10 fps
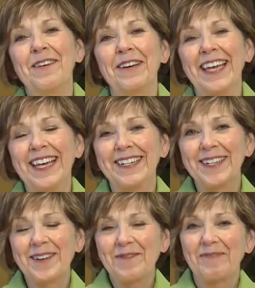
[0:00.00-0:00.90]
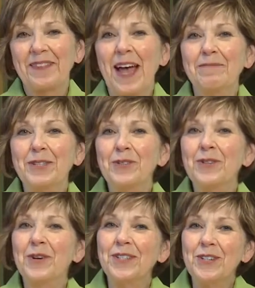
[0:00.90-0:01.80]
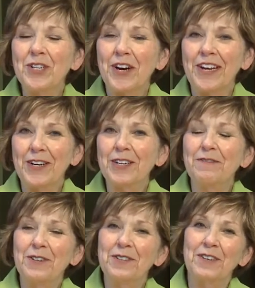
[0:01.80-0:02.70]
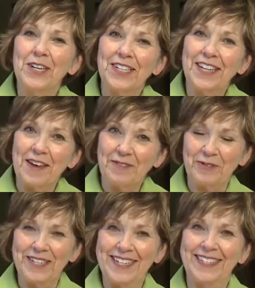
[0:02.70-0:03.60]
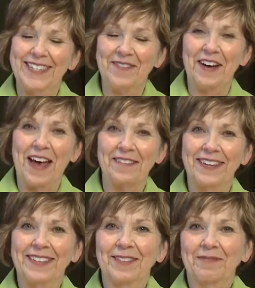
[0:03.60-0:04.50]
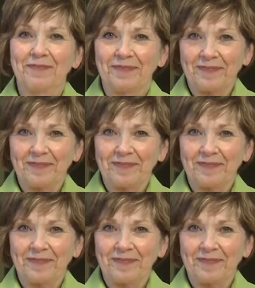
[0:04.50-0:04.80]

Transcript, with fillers: Day weekend. I'm Sue Doeden sharing Good Food for Good Life 365.